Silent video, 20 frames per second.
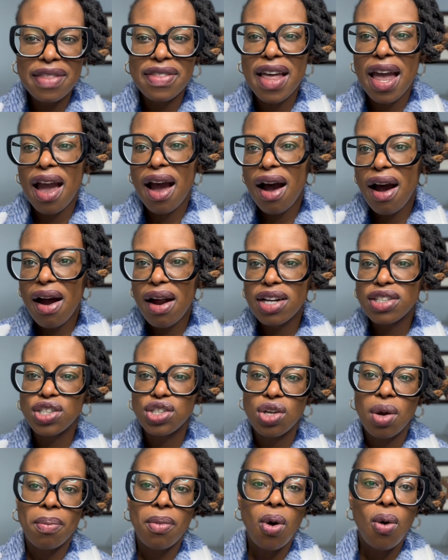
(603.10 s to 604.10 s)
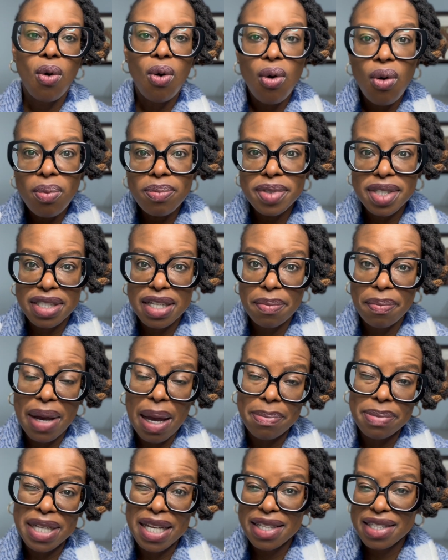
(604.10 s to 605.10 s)
there are some home sleep
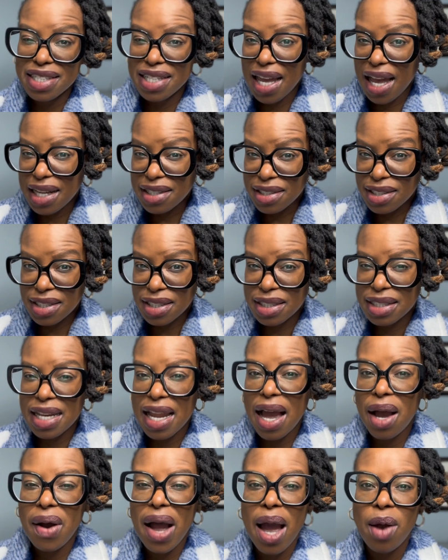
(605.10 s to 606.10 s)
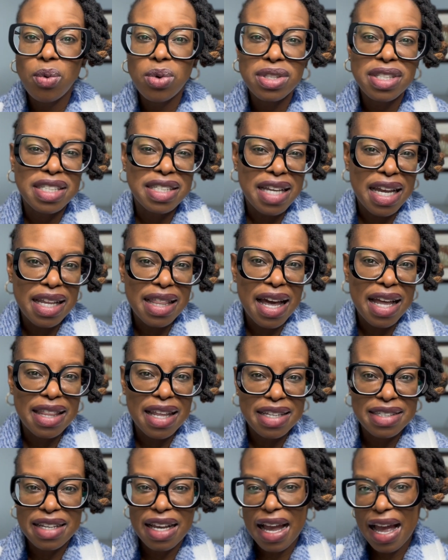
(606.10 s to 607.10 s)
apnea tests. Now, I would say that
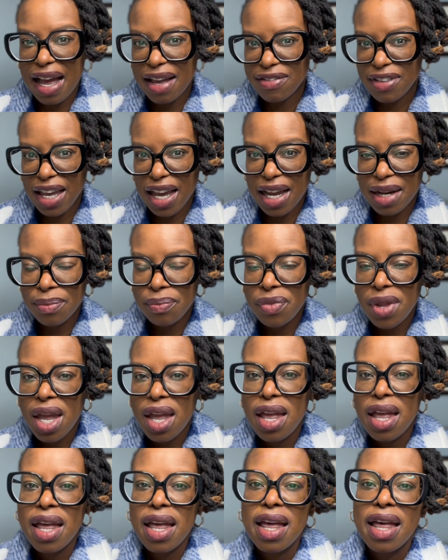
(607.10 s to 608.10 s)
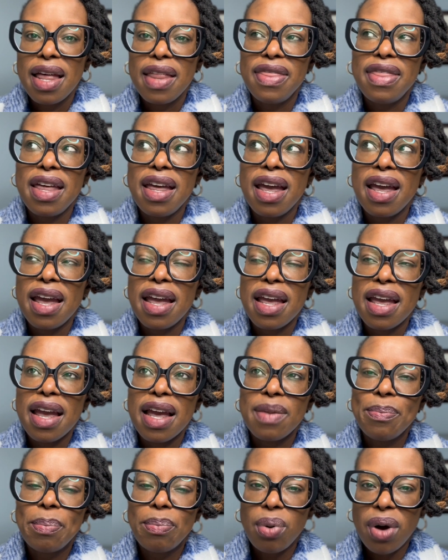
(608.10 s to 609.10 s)
there's a caveat. The
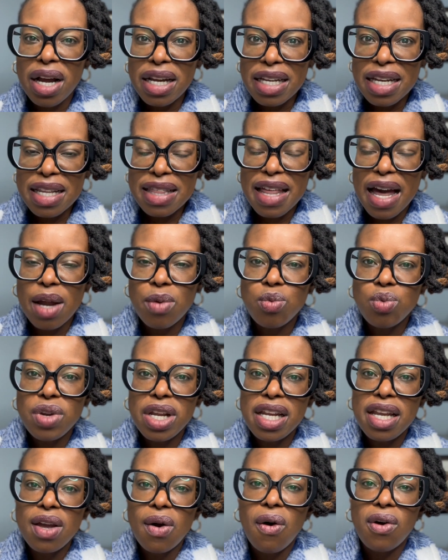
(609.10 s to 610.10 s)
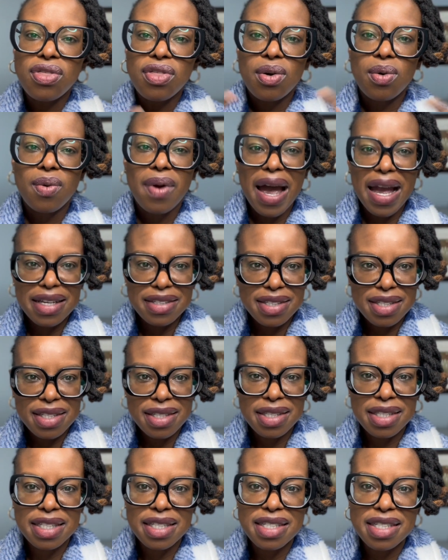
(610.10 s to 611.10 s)
body that really
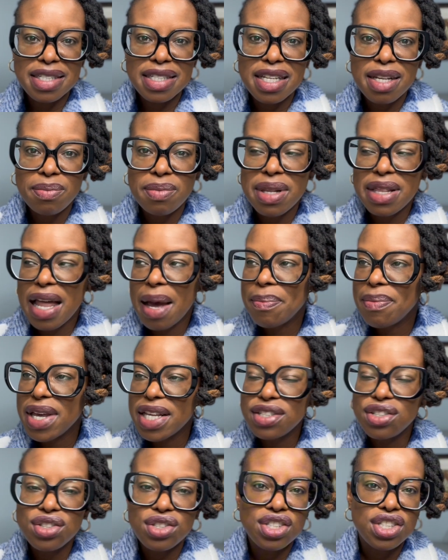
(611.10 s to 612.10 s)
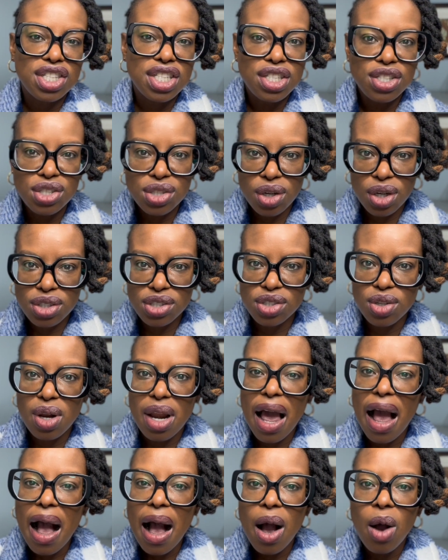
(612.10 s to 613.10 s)
authorizes the sleep, that makes decisions on
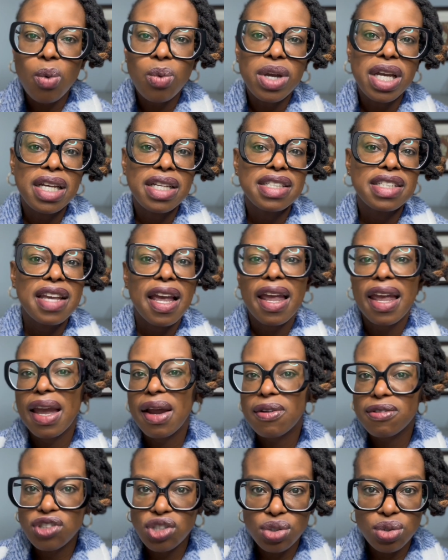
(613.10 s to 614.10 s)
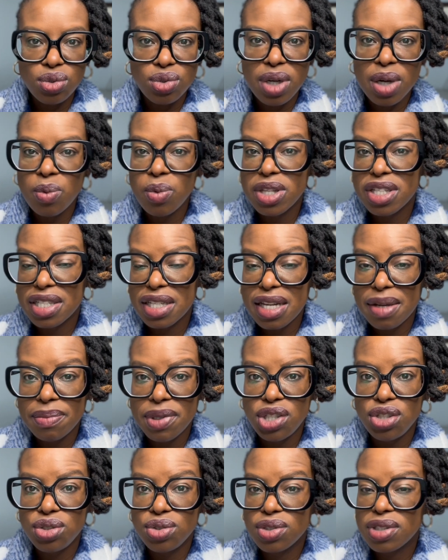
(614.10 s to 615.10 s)
how we take care of children with sleep
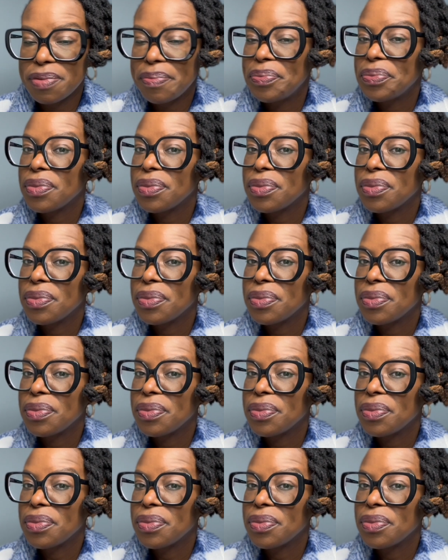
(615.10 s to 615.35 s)
issues,